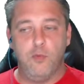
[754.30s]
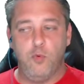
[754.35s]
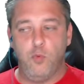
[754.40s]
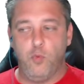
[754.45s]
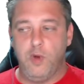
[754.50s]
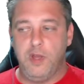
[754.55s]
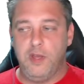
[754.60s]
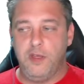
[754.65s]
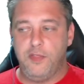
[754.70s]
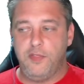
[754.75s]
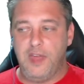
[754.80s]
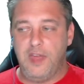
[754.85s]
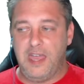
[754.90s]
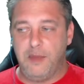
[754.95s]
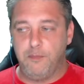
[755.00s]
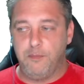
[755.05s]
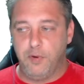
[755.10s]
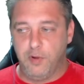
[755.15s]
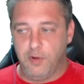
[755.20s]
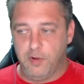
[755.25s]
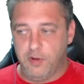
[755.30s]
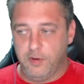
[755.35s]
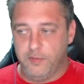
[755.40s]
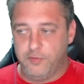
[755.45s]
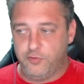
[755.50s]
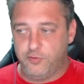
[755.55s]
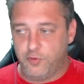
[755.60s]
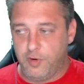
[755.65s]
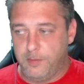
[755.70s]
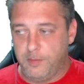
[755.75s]
with a bulk of
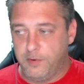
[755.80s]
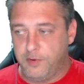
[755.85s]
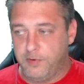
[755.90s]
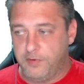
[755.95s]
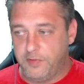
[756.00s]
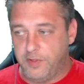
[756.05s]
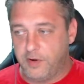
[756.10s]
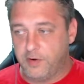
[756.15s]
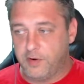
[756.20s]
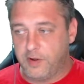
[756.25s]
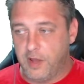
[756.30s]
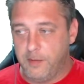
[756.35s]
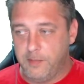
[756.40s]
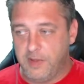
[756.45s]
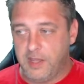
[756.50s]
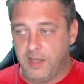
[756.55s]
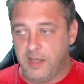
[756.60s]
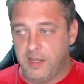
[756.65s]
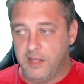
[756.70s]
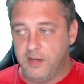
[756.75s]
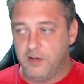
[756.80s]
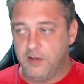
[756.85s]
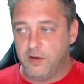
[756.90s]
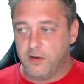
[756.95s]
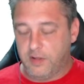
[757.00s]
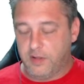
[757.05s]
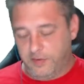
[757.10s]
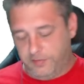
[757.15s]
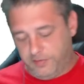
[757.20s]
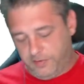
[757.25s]
streamers that are coming in
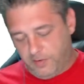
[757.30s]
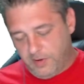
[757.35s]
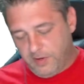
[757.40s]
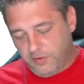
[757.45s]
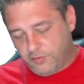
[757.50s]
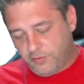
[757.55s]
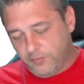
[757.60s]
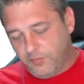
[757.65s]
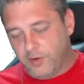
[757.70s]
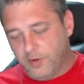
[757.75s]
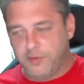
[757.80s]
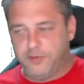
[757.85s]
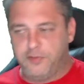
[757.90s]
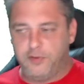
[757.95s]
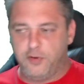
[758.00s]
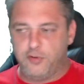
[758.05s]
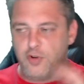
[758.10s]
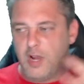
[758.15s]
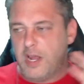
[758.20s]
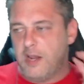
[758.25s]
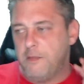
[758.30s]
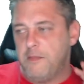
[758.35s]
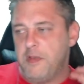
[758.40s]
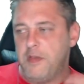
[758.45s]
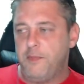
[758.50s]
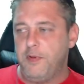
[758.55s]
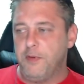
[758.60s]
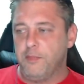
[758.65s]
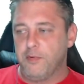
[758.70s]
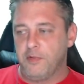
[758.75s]
because they're introverts, they're trying to meet
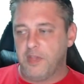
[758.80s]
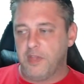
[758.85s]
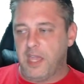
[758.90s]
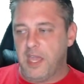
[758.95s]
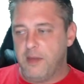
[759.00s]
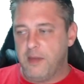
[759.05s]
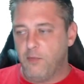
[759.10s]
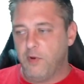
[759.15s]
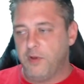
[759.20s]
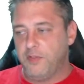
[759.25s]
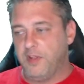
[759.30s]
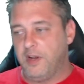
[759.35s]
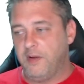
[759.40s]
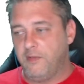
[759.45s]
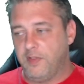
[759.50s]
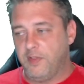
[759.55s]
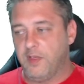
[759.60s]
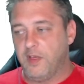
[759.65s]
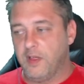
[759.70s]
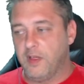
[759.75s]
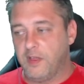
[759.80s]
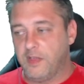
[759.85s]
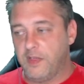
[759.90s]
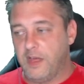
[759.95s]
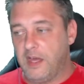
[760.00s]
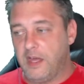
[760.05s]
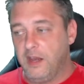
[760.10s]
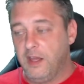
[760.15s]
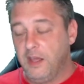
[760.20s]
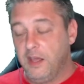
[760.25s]
people to game with and everything like
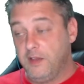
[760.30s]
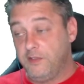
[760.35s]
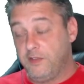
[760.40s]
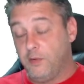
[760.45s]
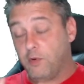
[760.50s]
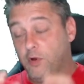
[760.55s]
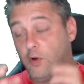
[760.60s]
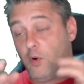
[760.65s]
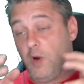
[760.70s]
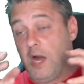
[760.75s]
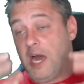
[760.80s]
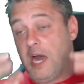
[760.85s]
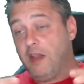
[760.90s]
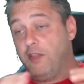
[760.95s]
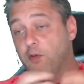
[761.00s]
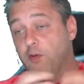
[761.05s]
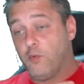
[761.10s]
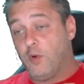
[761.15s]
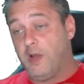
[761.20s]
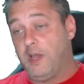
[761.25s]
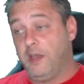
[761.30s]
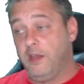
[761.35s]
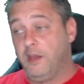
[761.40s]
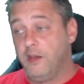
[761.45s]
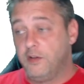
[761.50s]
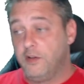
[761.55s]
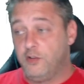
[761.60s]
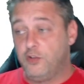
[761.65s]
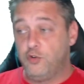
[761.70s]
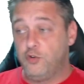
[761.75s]
that, is they will go out of their way
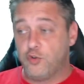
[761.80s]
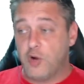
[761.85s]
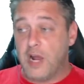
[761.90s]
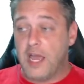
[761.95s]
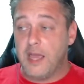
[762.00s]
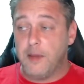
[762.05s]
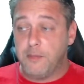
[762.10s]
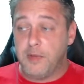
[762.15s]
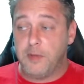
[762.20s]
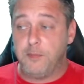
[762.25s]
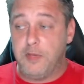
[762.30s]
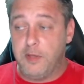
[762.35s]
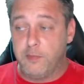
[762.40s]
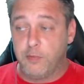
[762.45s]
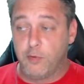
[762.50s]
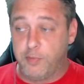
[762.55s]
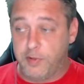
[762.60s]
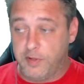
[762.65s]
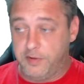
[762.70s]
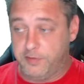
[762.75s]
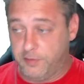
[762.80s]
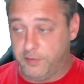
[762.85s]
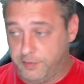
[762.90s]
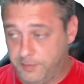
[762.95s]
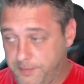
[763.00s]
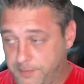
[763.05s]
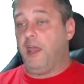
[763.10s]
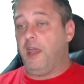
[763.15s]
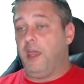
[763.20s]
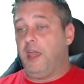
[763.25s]
to try and be people pleasers.
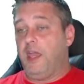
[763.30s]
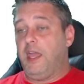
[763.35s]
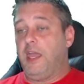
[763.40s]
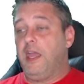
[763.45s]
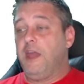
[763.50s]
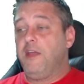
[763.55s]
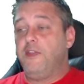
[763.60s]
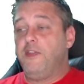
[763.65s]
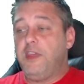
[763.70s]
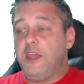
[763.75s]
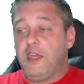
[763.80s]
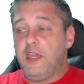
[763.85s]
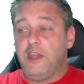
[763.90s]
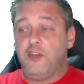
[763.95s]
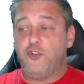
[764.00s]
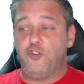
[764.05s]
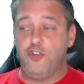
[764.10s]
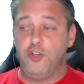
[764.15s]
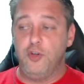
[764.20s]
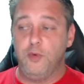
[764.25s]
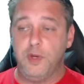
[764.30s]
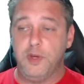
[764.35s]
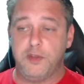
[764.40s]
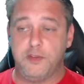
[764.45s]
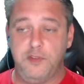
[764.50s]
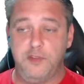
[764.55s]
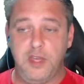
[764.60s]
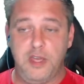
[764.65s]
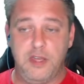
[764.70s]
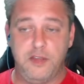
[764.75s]
And the issue
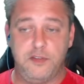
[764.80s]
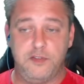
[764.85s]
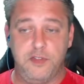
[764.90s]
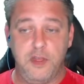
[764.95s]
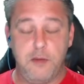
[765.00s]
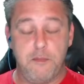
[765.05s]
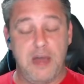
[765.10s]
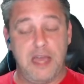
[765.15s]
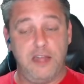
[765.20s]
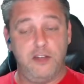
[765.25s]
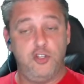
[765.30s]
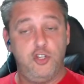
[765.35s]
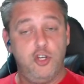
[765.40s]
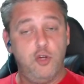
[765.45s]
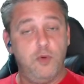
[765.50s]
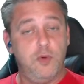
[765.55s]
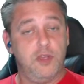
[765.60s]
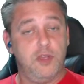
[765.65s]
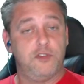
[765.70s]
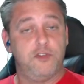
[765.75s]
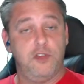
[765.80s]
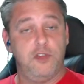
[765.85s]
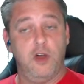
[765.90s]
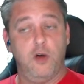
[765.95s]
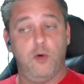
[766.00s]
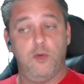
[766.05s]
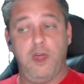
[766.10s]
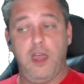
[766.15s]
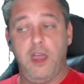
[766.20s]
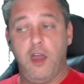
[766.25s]
exists that by doing
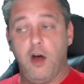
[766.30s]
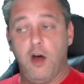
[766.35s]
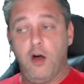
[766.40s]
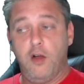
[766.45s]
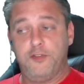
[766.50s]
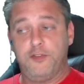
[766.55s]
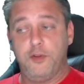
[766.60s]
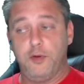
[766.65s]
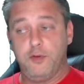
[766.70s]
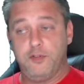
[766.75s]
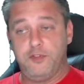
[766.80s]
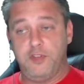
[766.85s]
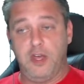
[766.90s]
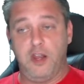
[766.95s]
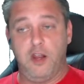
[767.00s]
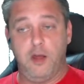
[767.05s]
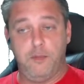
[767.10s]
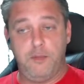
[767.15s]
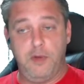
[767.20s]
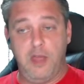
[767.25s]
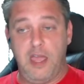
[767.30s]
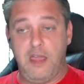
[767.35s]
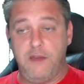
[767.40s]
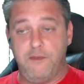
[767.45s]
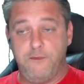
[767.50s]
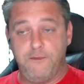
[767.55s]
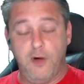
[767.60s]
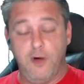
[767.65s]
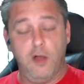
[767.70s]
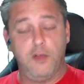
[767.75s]
so, they also set up a
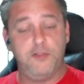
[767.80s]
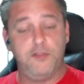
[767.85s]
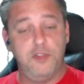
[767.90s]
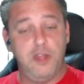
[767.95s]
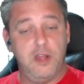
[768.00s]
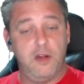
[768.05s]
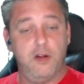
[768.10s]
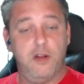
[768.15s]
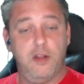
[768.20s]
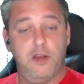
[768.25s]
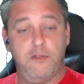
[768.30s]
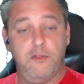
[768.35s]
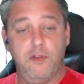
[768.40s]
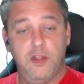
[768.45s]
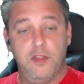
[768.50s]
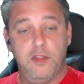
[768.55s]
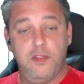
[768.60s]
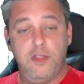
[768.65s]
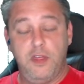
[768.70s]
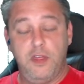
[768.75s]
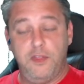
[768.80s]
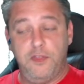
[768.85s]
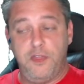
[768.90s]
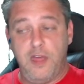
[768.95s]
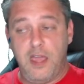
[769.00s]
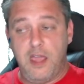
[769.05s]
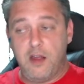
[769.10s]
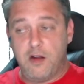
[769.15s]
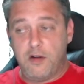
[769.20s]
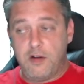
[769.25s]
false narrative that
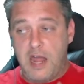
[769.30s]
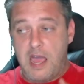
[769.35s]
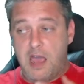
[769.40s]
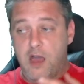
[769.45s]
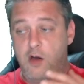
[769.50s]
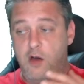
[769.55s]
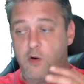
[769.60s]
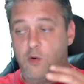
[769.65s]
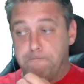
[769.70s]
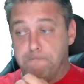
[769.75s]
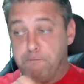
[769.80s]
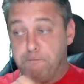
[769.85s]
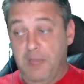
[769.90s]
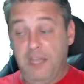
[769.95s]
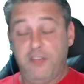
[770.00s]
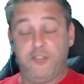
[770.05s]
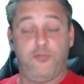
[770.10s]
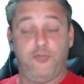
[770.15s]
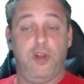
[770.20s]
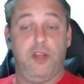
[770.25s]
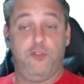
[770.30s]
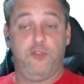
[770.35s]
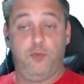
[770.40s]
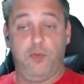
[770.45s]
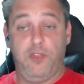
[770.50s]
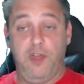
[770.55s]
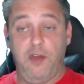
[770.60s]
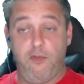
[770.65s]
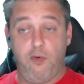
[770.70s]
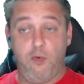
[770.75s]
they are now best friends
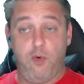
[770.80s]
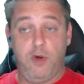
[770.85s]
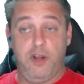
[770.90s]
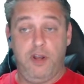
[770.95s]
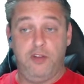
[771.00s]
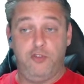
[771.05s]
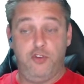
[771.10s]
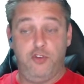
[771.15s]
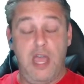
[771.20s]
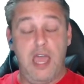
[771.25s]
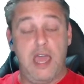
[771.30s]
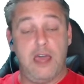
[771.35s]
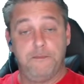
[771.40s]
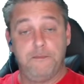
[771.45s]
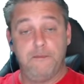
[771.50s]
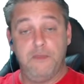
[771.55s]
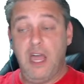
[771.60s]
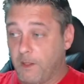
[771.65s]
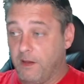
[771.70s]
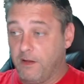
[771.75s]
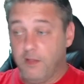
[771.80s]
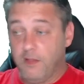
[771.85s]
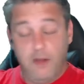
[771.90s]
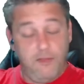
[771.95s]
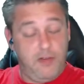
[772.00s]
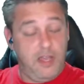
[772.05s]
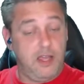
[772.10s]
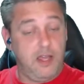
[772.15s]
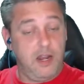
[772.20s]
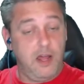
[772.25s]
with everyone in chat. Now, love
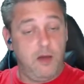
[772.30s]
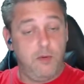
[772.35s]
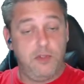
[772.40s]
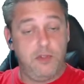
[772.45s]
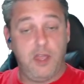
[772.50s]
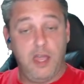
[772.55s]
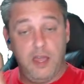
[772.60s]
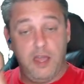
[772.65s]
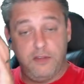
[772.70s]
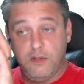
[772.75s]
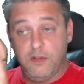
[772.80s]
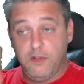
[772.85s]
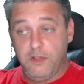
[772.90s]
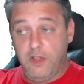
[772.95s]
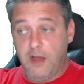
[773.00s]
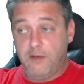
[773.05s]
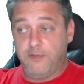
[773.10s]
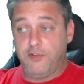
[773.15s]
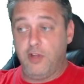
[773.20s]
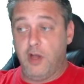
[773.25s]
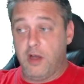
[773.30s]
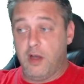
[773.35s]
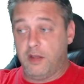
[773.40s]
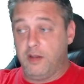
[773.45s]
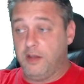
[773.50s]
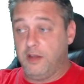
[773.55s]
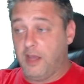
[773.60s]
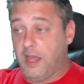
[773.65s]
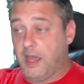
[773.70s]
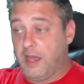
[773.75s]
hanging out with you guys, love talking to
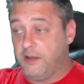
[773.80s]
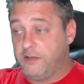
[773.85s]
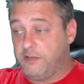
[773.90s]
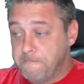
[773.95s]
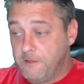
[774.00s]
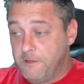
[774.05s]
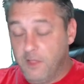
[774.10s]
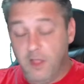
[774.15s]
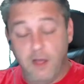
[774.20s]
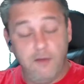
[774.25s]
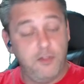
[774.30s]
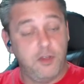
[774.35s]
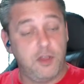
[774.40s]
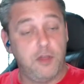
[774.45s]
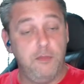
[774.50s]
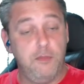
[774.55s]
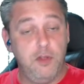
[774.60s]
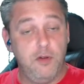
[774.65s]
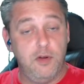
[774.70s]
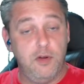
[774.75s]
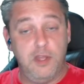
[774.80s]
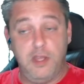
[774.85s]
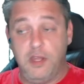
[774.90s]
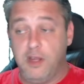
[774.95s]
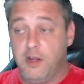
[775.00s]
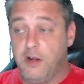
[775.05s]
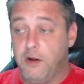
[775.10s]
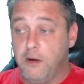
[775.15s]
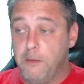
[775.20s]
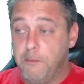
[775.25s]
you guys, love the community
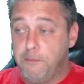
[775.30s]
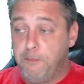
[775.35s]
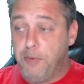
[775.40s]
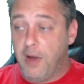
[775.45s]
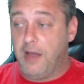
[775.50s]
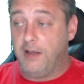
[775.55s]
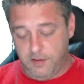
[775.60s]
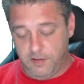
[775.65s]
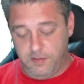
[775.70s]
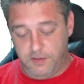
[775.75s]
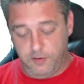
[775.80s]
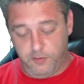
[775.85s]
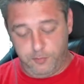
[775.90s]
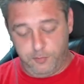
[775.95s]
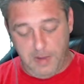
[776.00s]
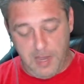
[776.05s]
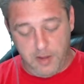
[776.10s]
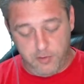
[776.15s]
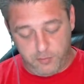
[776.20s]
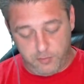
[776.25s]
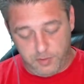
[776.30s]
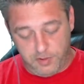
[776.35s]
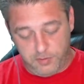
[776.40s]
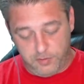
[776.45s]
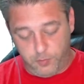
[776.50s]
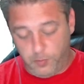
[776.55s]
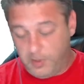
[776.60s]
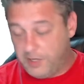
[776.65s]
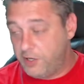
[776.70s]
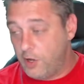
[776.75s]
here, but there's boundaries
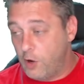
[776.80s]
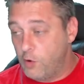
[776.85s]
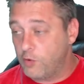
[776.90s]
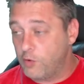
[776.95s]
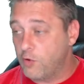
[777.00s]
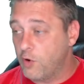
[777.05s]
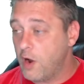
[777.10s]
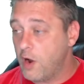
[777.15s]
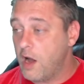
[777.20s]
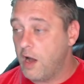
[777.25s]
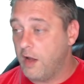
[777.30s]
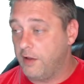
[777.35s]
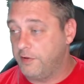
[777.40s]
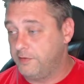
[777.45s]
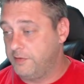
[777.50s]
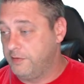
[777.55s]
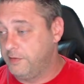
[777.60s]
we don't cross.